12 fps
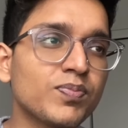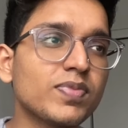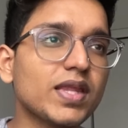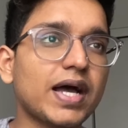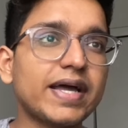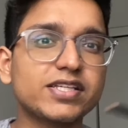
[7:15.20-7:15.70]

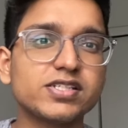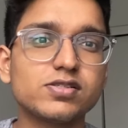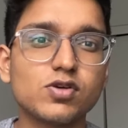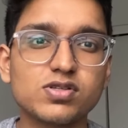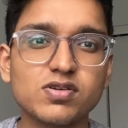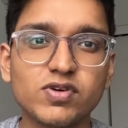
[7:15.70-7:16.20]
I actually
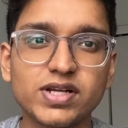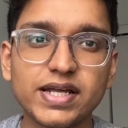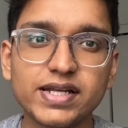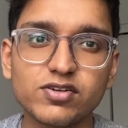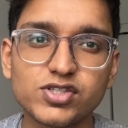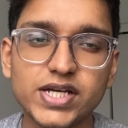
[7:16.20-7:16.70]
saw someone
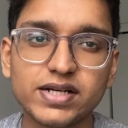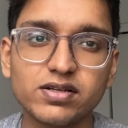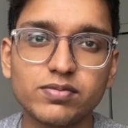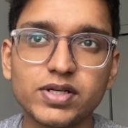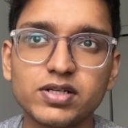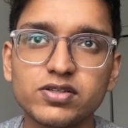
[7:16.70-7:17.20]
getting
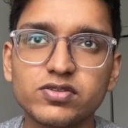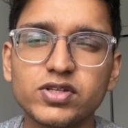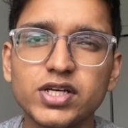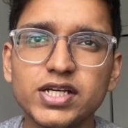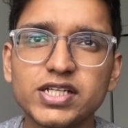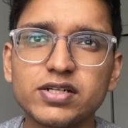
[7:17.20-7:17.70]
rejected because
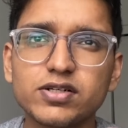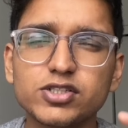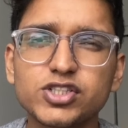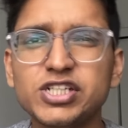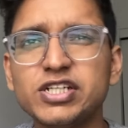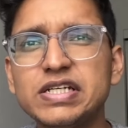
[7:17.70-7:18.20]

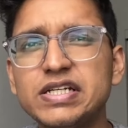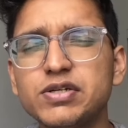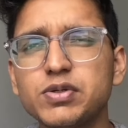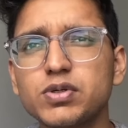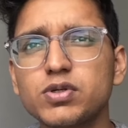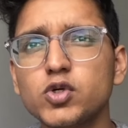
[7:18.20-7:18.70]
she
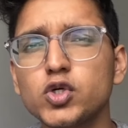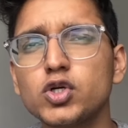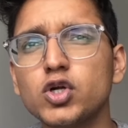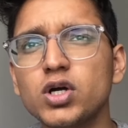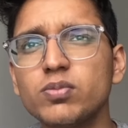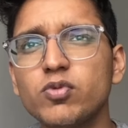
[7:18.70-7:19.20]
could
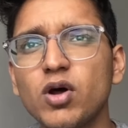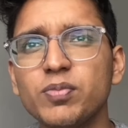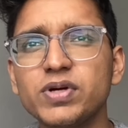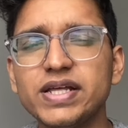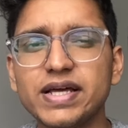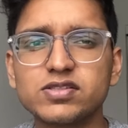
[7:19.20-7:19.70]
not
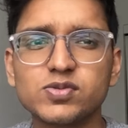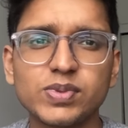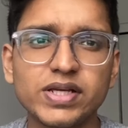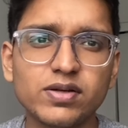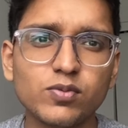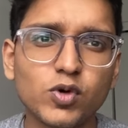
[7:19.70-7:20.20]
properly
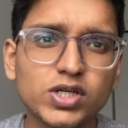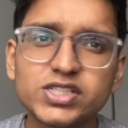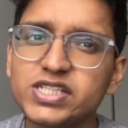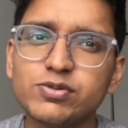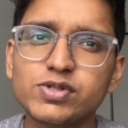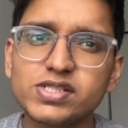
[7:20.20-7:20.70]
explain what
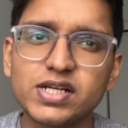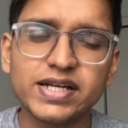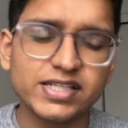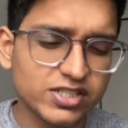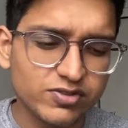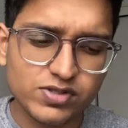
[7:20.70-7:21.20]
she was
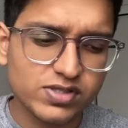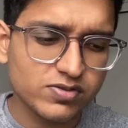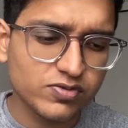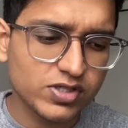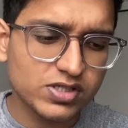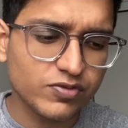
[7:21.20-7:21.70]
studying. She was
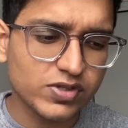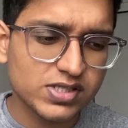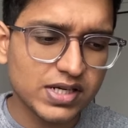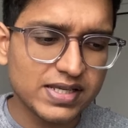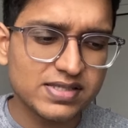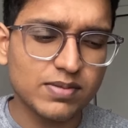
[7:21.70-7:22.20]
first of all
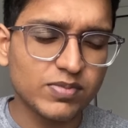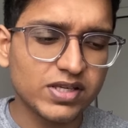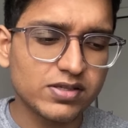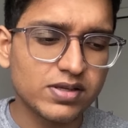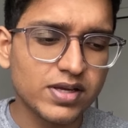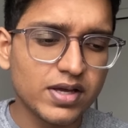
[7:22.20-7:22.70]
studying
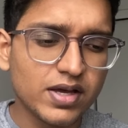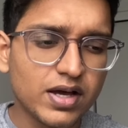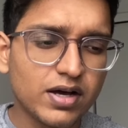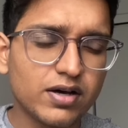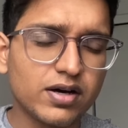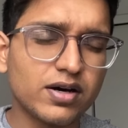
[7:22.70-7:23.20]
something
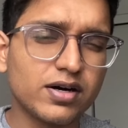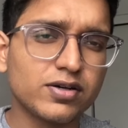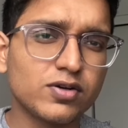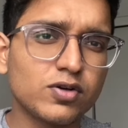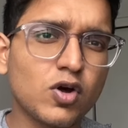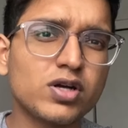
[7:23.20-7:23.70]

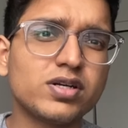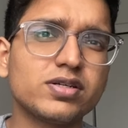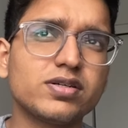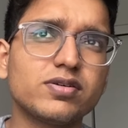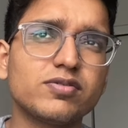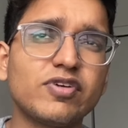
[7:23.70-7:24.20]
not
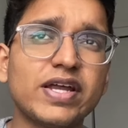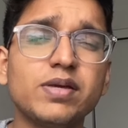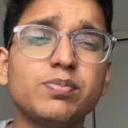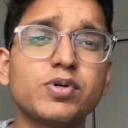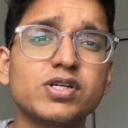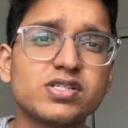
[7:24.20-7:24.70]
very
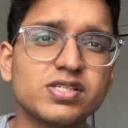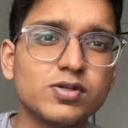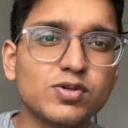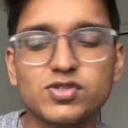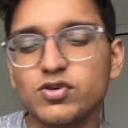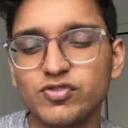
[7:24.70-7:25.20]

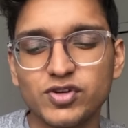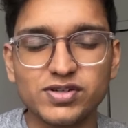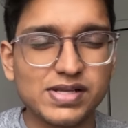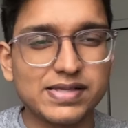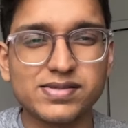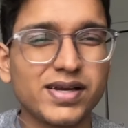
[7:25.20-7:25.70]
pursued. So if you're
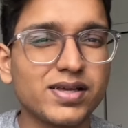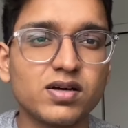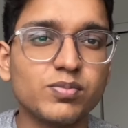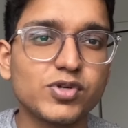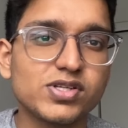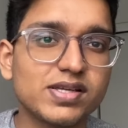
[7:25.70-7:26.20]
like studying
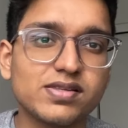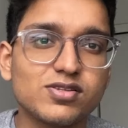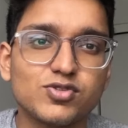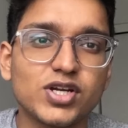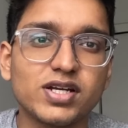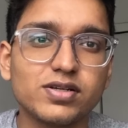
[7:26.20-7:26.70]
computer science, you
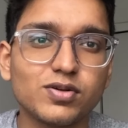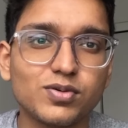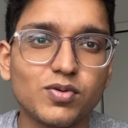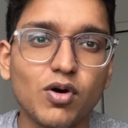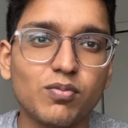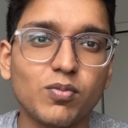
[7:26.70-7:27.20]

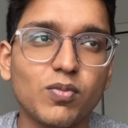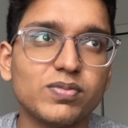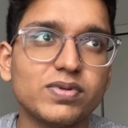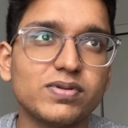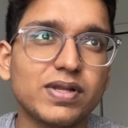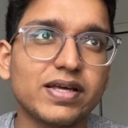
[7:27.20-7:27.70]
generally
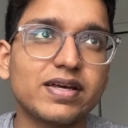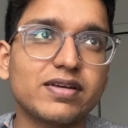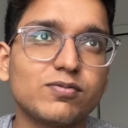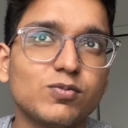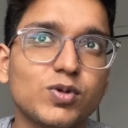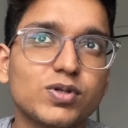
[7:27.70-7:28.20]
like
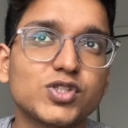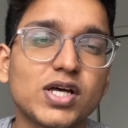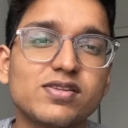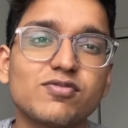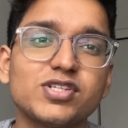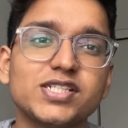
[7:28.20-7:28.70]
your
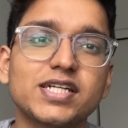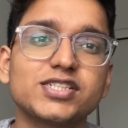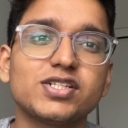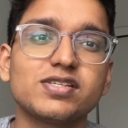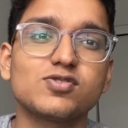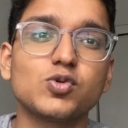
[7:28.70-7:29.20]
chance of
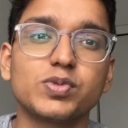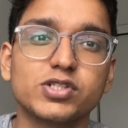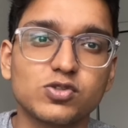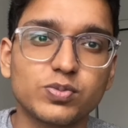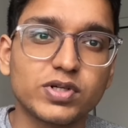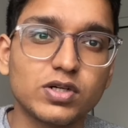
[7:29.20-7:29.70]
rejection is super
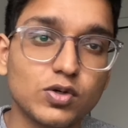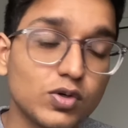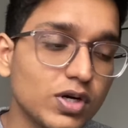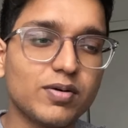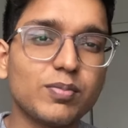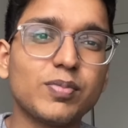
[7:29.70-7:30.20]
low.